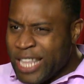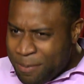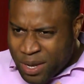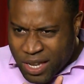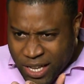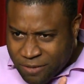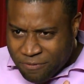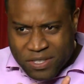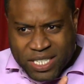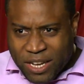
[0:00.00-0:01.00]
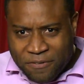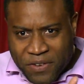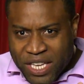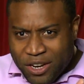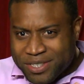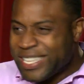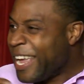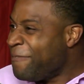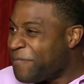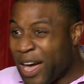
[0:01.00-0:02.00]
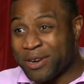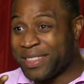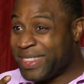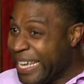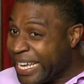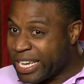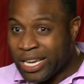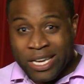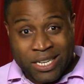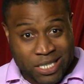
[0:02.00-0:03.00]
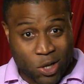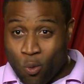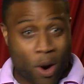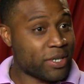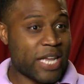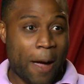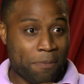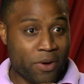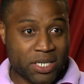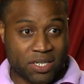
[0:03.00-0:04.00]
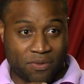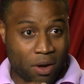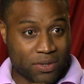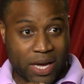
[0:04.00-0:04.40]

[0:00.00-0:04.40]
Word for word: They've been looking for stuff for years. They ain't found a thing. It's the worst operation of all